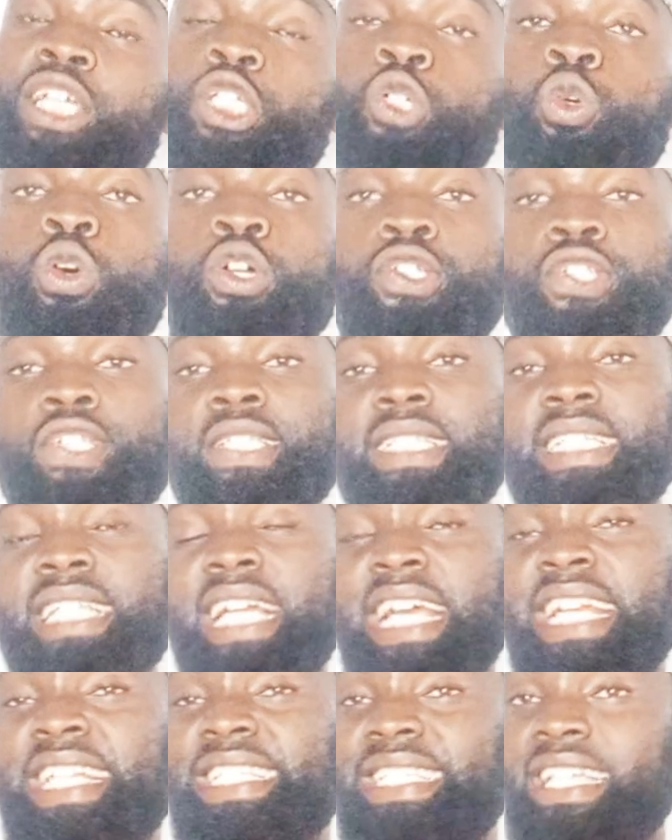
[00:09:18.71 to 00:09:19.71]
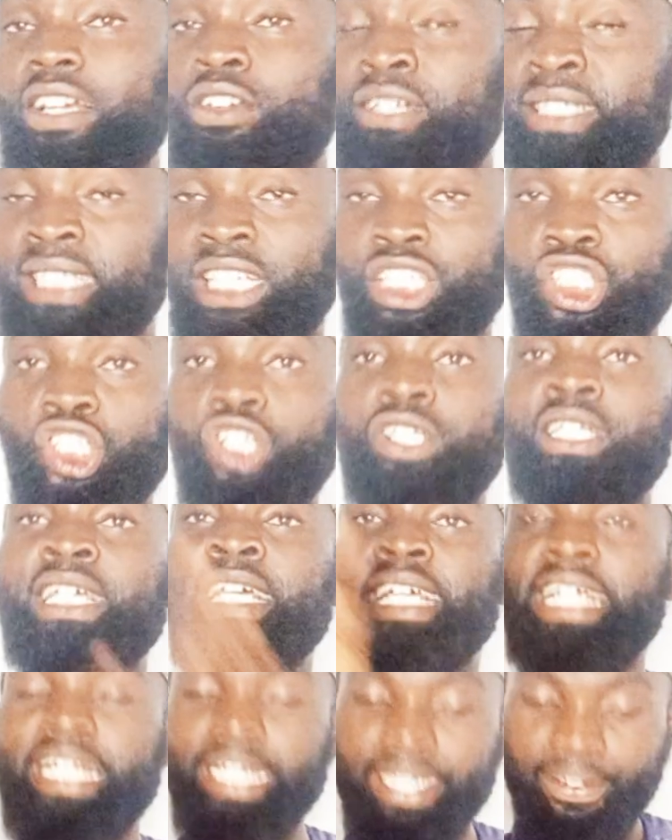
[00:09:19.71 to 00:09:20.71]
You also see that in the second section
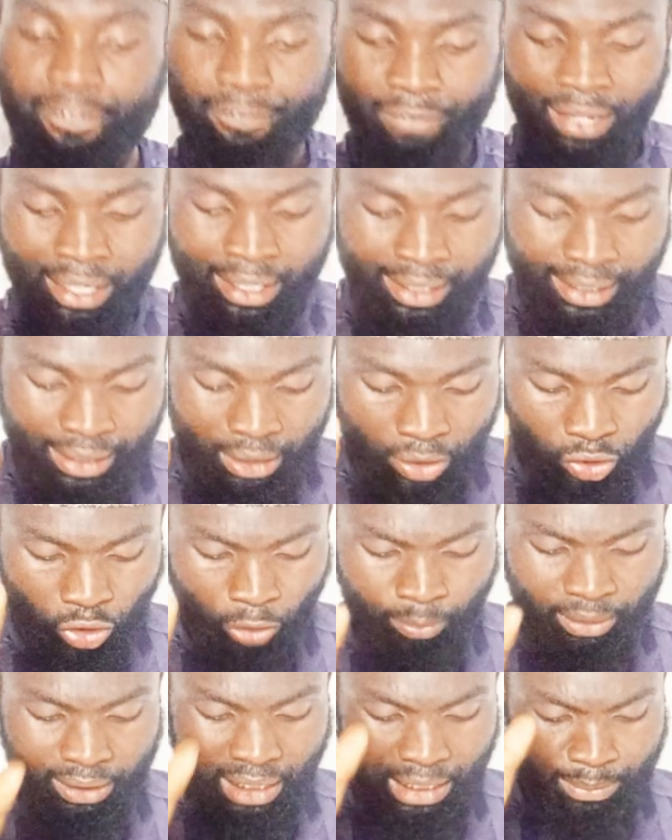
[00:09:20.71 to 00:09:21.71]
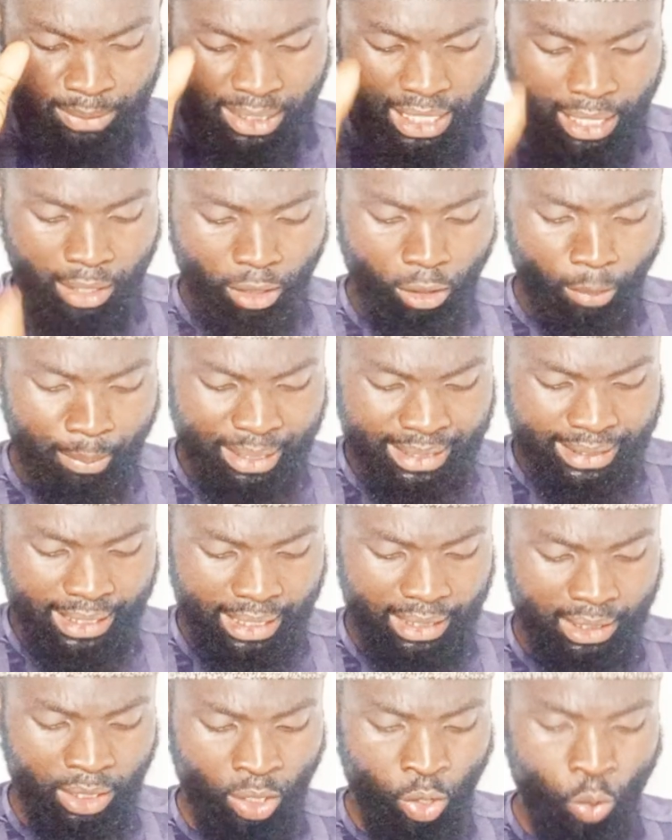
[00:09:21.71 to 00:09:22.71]
the fa'il subject has been
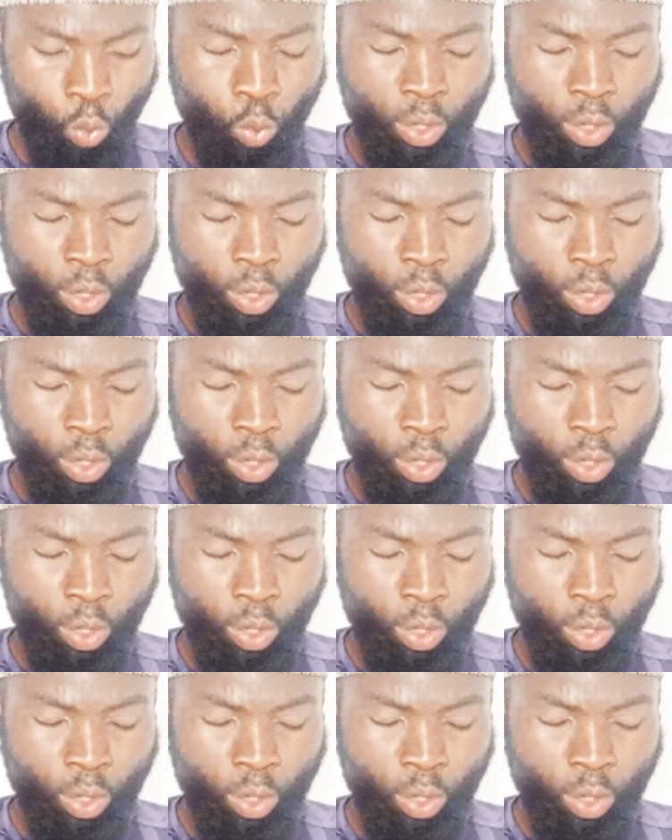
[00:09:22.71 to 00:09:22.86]
omitted.